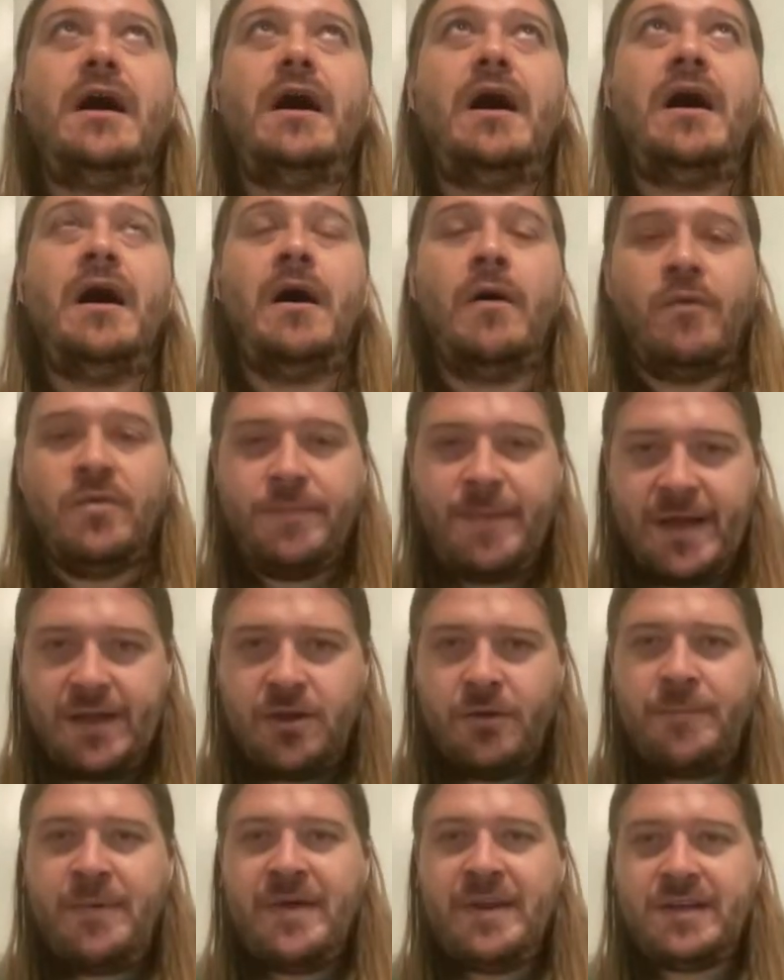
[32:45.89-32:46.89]
with
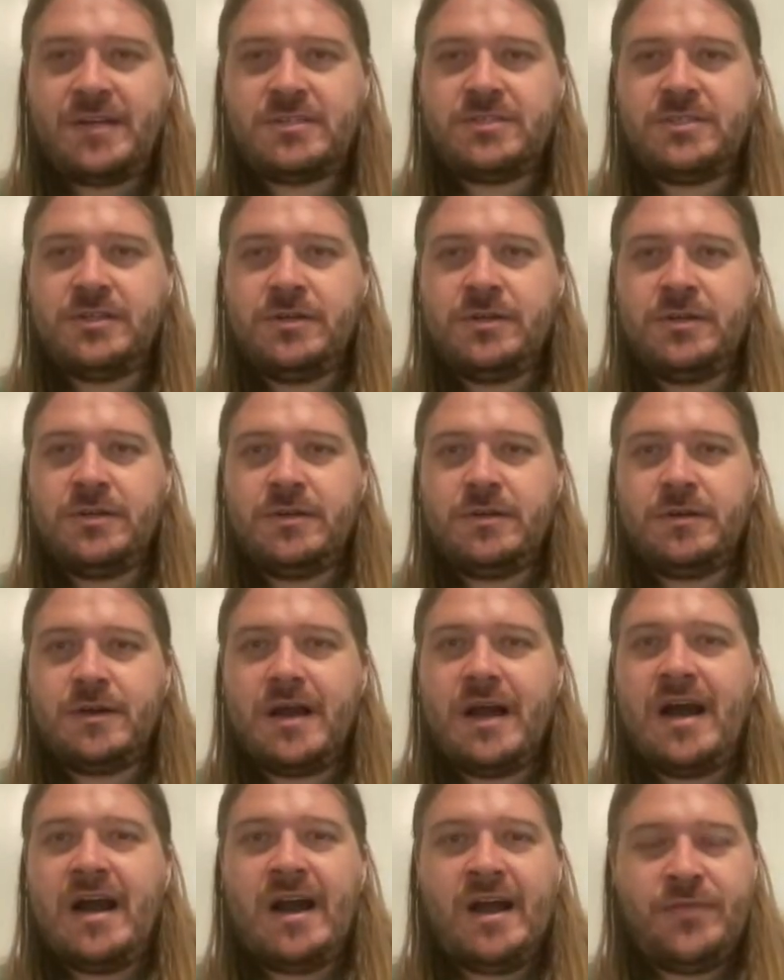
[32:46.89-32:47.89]
Michael Penix Jr.,
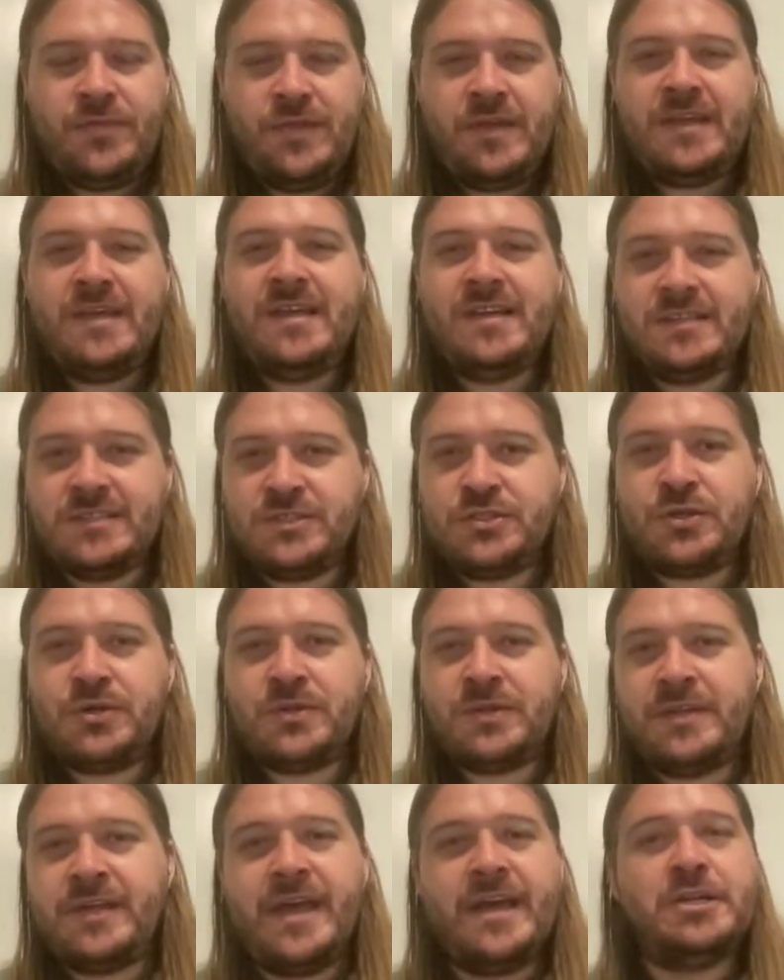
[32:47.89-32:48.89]
I think he is
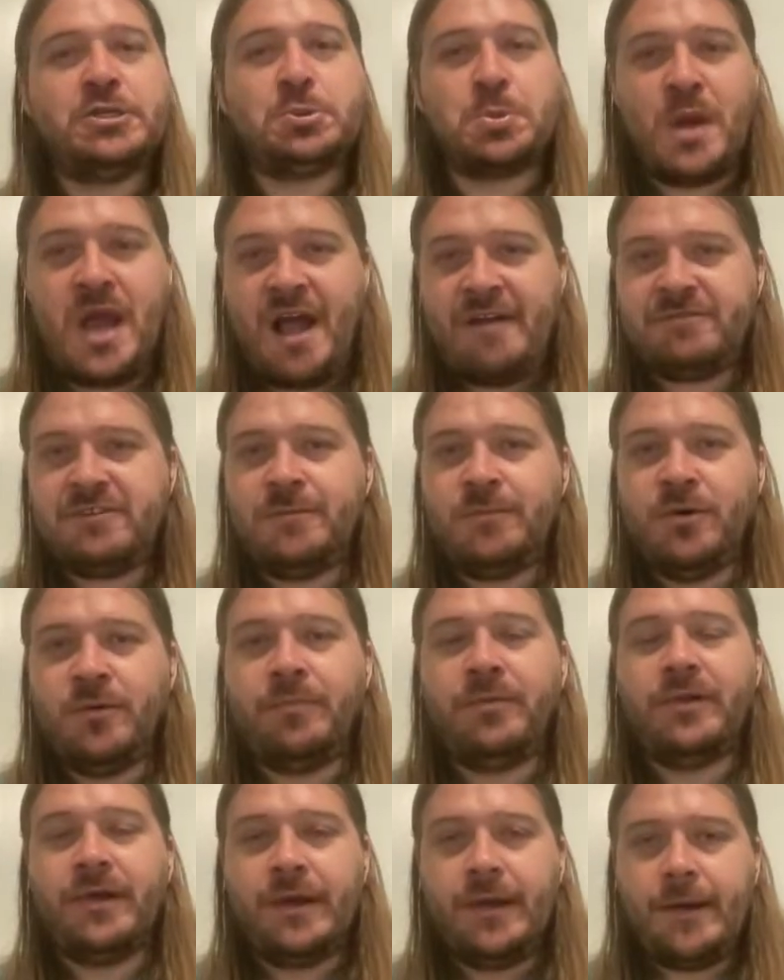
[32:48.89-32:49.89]
certainly a draftable
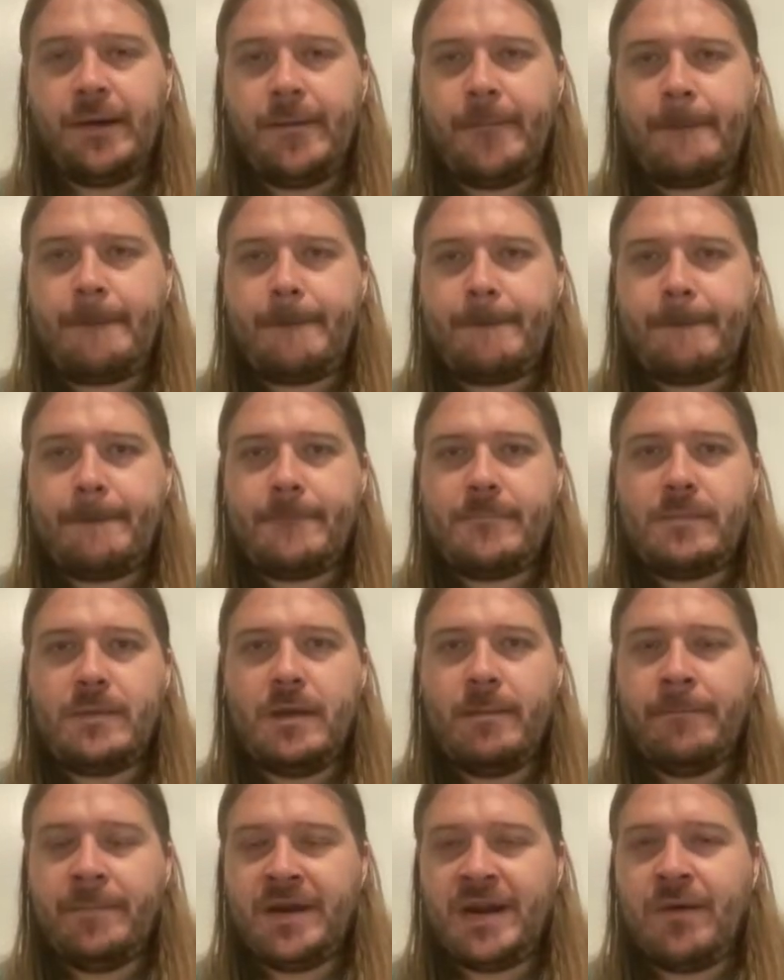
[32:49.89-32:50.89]
player,
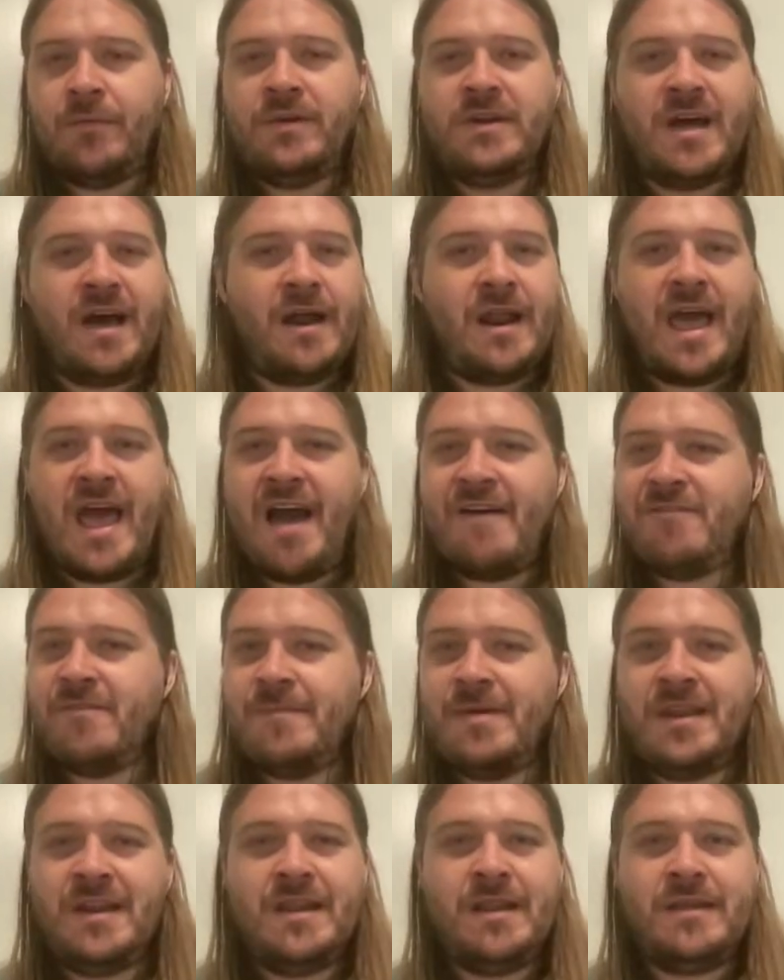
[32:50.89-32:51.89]
but I would not have
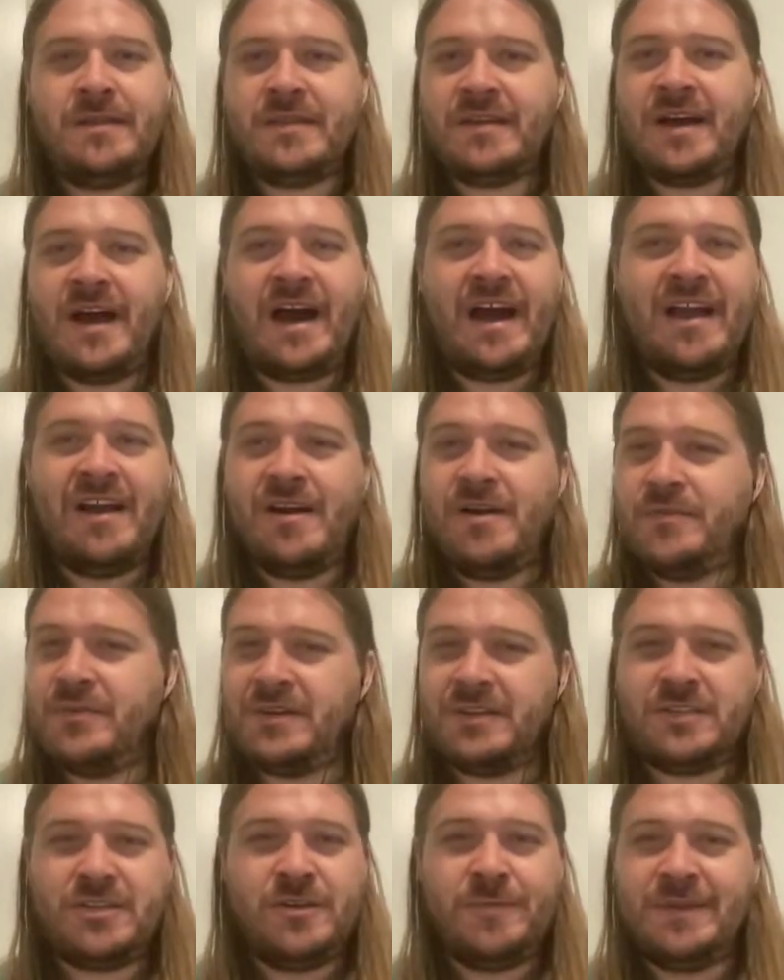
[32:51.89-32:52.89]
him anything higher
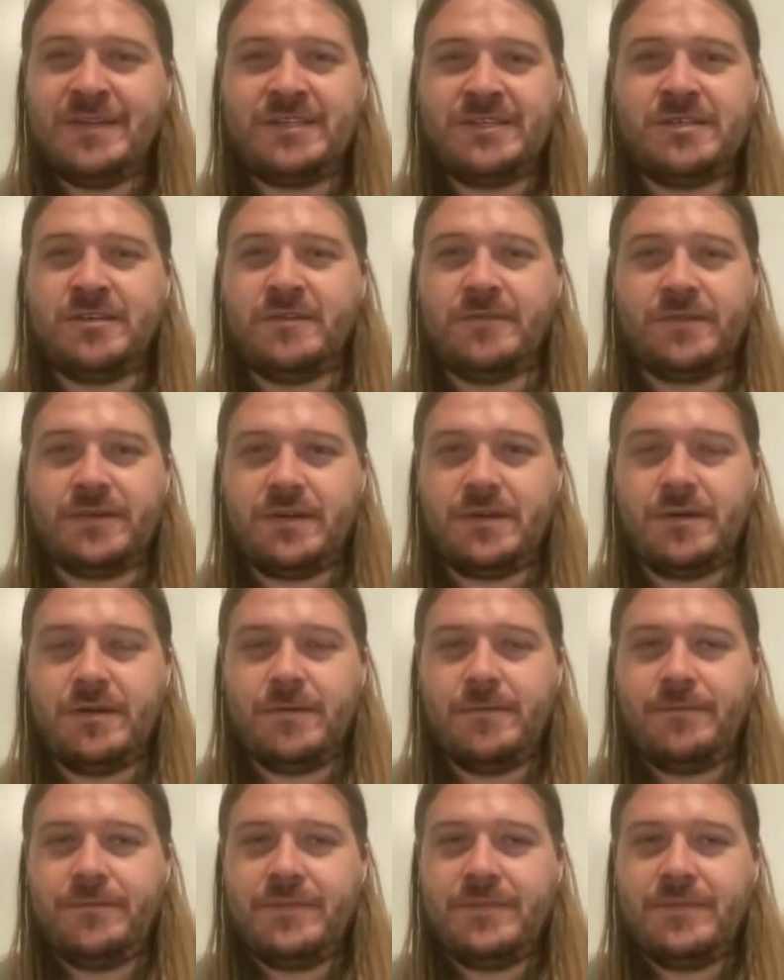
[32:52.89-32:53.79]
than QB2 for you.